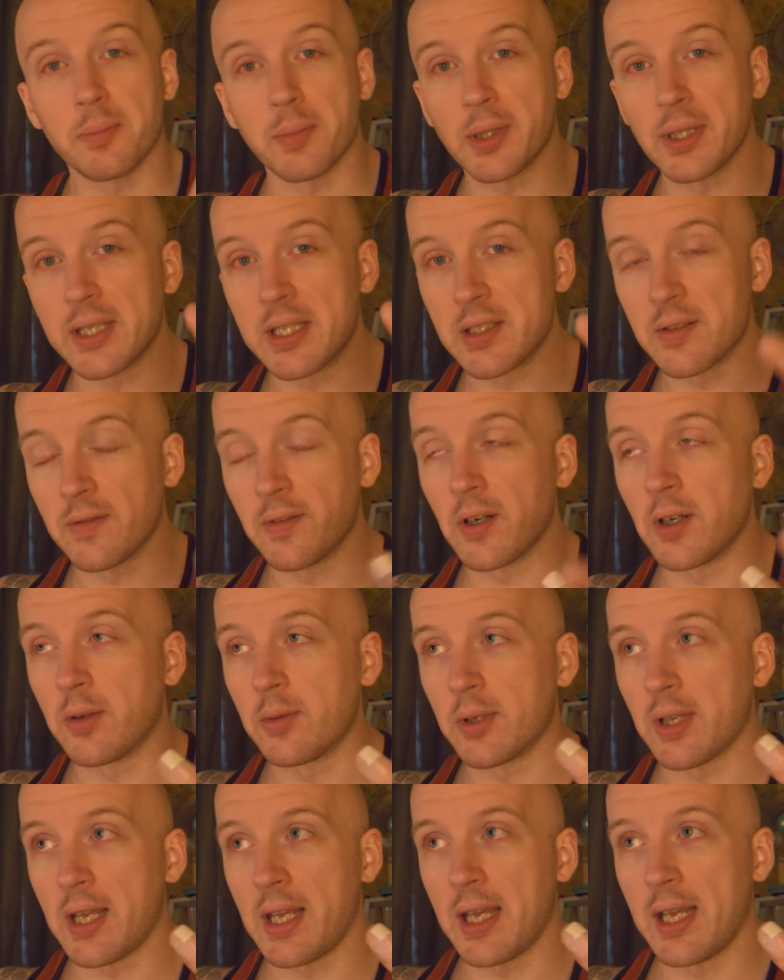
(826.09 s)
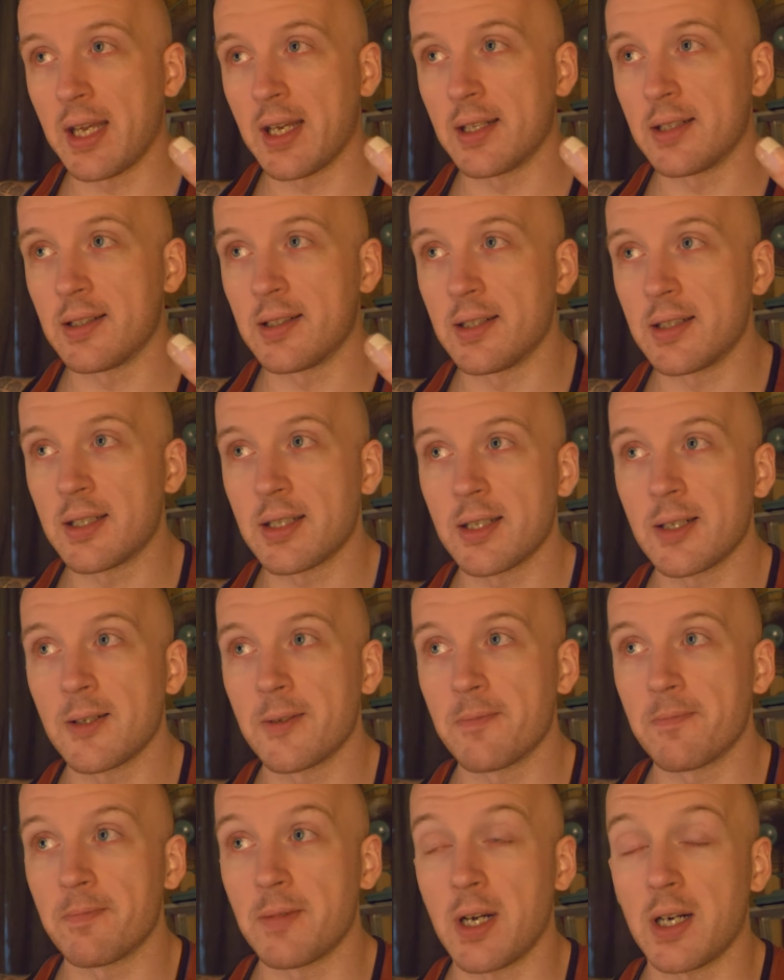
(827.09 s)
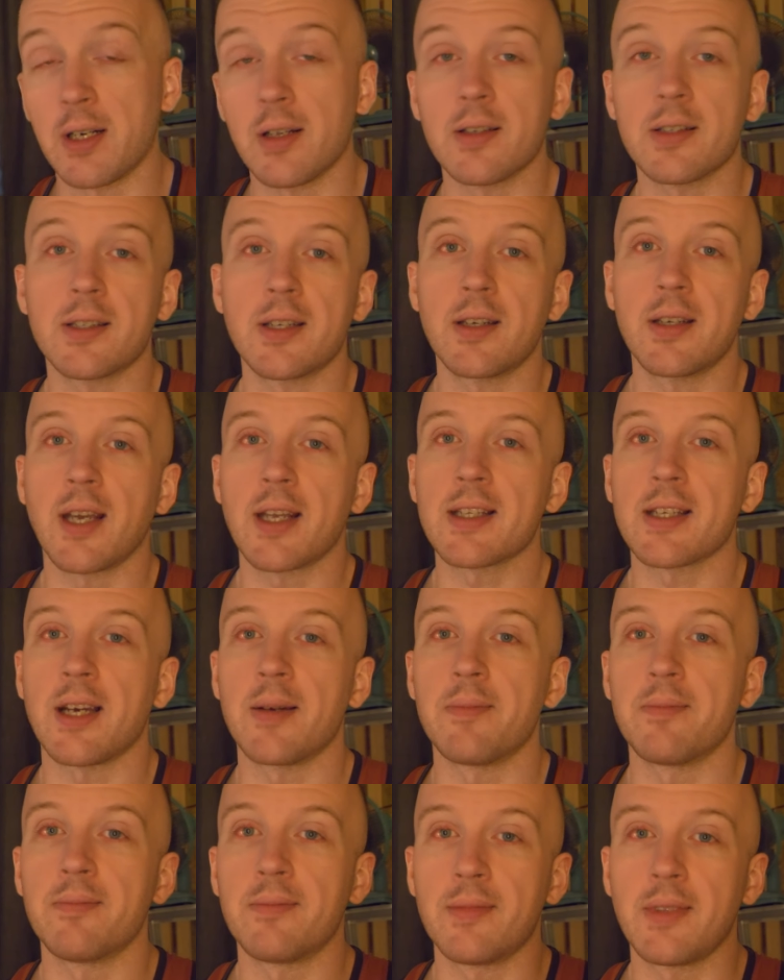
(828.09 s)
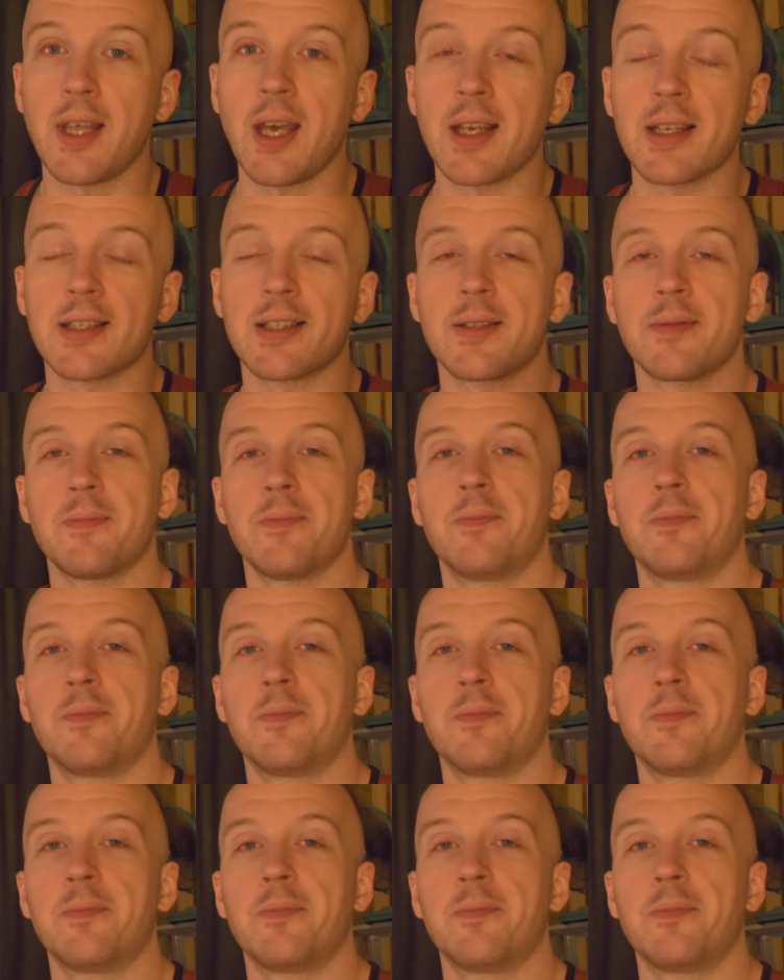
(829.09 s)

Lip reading: Please vote, and I don't know, I'll see you next time. Thanks.